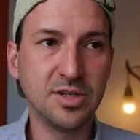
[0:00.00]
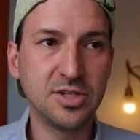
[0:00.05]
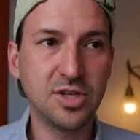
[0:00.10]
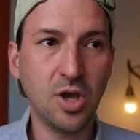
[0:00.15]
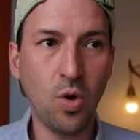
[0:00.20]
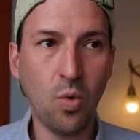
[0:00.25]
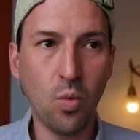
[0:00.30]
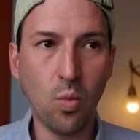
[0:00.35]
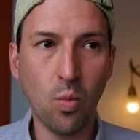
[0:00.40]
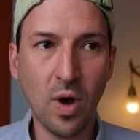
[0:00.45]

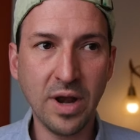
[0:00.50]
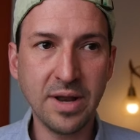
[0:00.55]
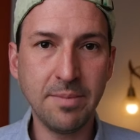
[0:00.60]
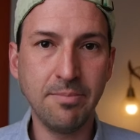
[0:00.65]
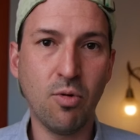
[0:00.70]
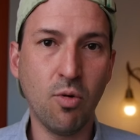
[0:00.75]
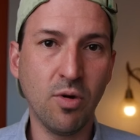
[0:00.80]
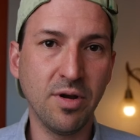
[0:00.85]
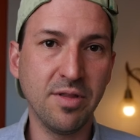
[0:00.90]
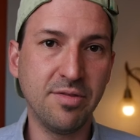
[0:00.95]
So one
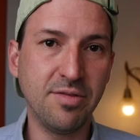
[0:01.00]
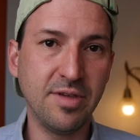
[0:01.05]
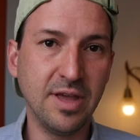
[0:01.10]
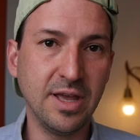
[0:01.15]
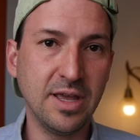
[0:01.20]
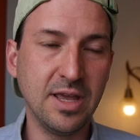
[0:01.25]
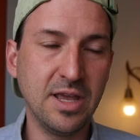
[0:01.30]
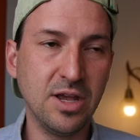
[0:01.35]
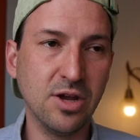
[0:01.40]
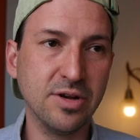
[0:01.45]
important
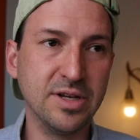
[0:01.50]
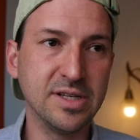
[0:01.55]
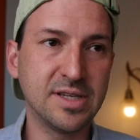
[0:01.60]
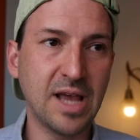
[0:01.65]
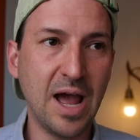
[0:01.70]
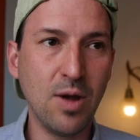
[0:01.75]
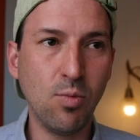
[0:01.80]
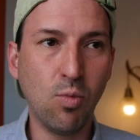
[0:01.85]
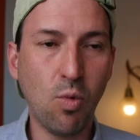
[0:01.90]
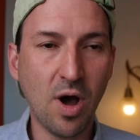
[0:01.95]
thing here is
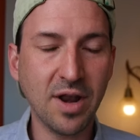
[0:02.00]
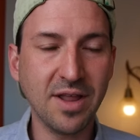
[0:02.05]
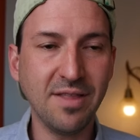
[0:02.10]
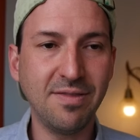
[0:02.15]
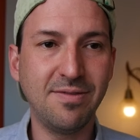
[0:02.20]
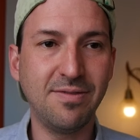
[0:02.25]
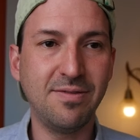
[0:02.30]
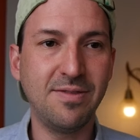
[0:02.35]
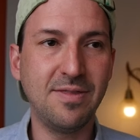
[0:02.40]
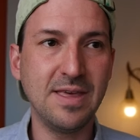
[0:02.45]
I wanted
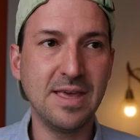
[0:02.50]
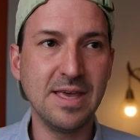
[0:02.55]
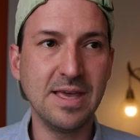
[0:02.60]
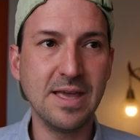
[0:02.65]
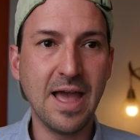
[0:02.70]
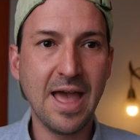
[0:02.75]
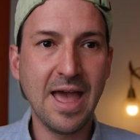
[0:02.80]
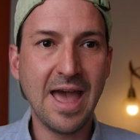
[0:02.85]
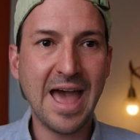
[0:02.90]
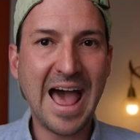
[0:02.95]

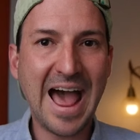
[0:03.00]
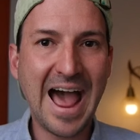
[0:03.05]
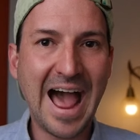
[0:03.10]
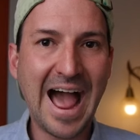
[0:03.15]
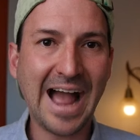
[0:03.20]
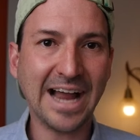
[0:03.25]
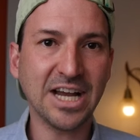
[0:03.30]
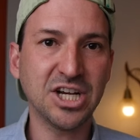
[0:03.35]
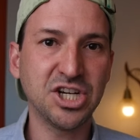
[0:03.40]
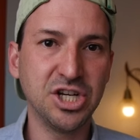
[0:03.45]
the
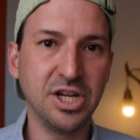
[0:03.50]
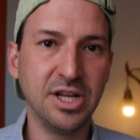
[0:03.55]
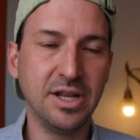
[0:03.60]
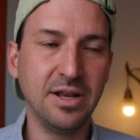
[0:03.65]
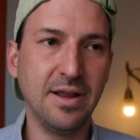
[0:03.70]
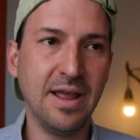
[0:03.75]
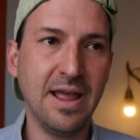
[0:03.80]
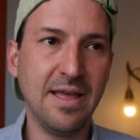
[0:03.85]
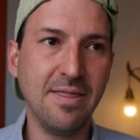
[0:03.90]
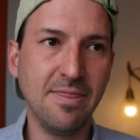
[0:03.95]

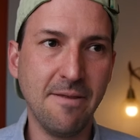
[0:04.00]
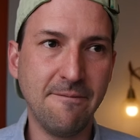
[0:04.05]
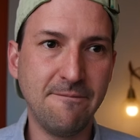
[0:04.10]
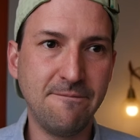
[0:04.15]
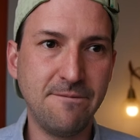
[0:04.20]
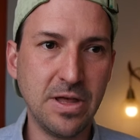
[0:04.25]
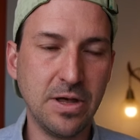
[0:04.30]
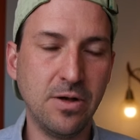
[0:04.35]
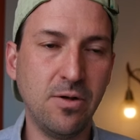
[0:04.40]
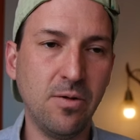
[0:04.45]
action in the
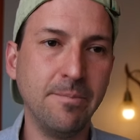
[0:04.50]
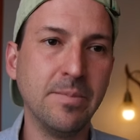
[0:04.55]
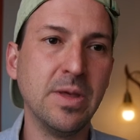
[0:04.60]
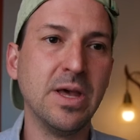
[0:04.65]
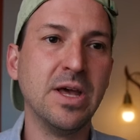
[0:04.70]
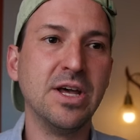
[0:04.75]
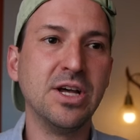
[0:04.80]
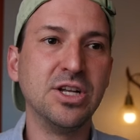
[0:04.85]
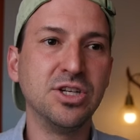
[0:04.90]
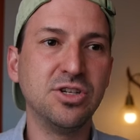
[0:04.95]
film
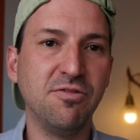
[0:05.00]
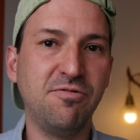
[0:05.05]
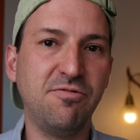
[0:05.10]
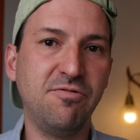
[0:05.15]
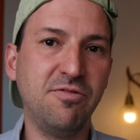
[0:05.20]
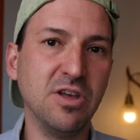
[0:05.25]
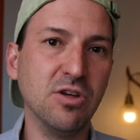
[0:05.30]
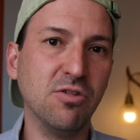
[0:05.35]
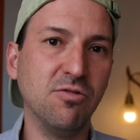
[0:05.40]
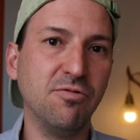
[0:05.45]
to
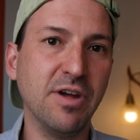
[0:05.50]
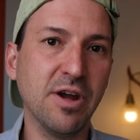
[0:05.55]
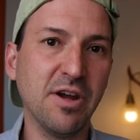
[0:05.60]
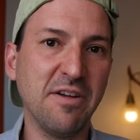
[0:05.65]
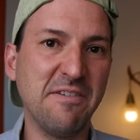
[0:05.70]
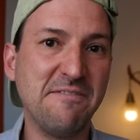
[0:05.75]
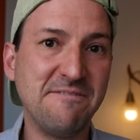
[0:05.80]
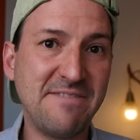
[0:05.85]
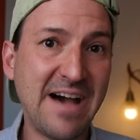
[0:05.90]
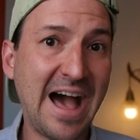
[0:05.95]
feel very
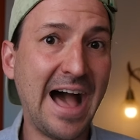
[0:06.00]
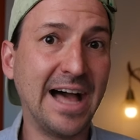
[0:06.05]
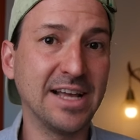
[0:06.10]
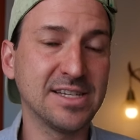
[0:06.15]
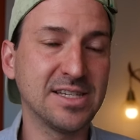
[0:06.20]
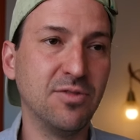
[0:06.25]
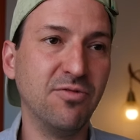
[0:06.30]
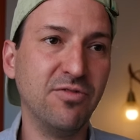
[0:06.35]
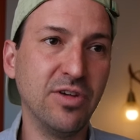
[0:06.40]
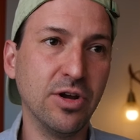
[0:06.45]

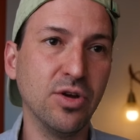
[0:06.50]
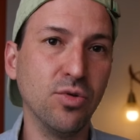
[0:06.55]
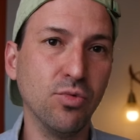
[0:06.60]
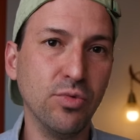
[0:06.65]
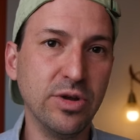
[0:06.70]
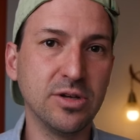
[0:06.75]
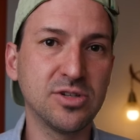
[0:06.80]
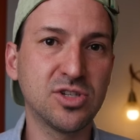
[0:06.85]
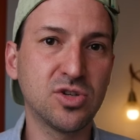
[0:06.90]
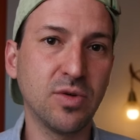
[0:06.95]
fast and very
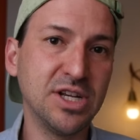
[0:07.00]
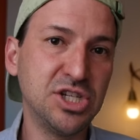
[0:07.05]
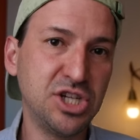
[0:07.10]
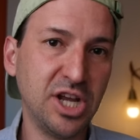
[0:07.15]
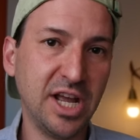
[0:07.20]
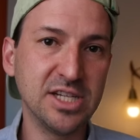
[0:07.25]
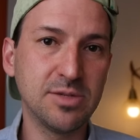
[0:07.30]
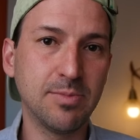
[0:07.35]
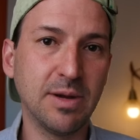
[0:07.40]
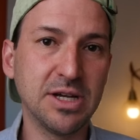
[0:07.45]
real. So I
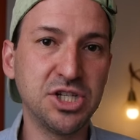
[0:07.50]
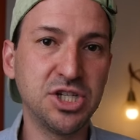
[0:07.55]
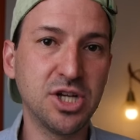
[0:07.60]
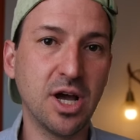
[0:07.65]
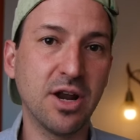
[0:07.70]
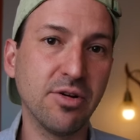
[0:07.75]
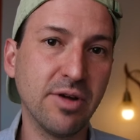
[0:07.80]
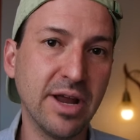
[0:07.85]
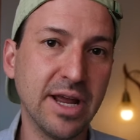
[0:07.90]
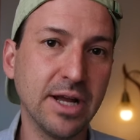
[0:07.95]
changed my
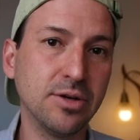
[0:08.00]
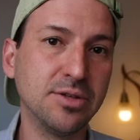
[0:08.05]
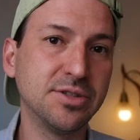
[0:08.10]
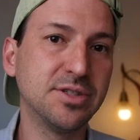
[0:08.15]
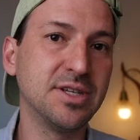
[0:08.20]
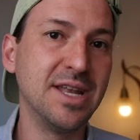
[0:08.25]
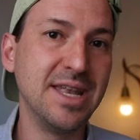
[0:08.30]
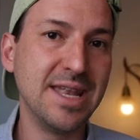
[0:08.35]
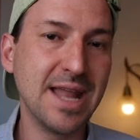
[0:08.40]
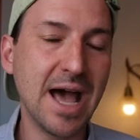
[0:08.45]
shutter angle
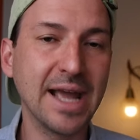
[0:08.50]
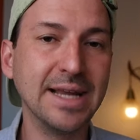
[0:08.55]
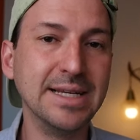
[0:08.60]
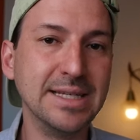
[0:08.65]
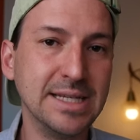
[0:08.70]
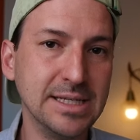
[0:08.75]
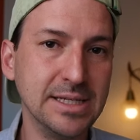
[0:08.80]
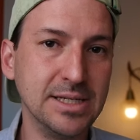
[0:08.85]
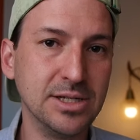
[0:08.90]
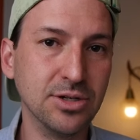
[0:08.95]
to
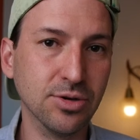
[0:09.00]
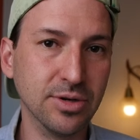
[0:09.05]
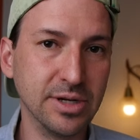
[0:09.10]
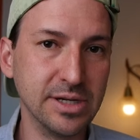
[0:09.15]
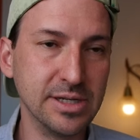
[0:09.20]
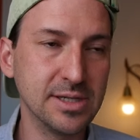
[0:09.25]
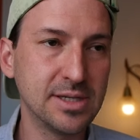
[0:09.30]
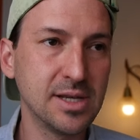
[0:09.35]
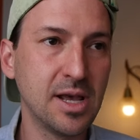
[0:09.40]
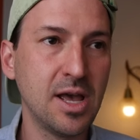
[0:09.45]
90
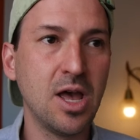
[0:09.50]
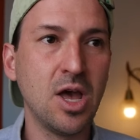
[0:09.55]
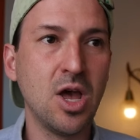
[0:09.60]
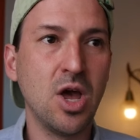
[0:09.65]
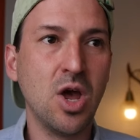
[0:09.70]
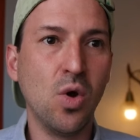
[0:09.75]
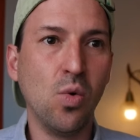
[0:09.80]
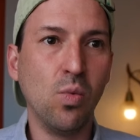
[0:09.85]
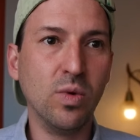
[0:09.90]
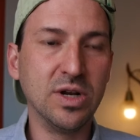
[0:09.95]
degrees,
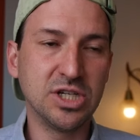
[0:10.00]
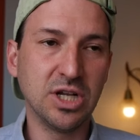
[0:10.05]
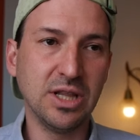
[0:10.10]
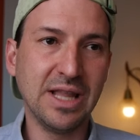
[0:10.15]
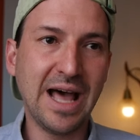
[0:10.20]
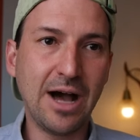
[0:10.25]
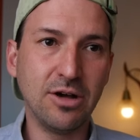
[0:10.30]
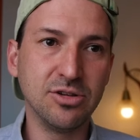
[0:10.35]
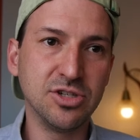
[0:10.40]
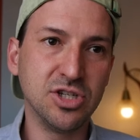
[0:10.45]
which
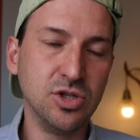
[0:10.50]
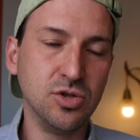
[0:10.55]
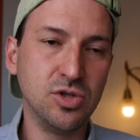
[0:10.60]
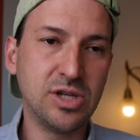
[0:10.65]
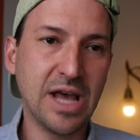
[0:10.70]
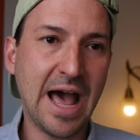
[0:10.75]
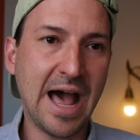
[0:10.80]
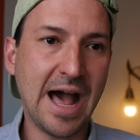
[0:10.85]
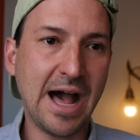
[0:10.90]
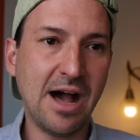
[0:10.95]
allows you
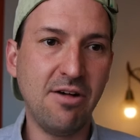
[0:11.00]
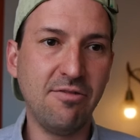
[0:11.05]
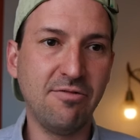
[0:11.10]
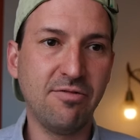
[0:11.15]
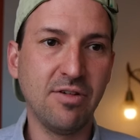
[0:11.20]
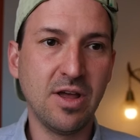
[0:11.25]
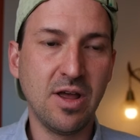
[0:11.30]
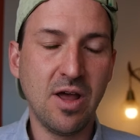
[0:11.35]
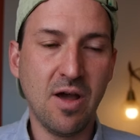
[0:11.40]
to have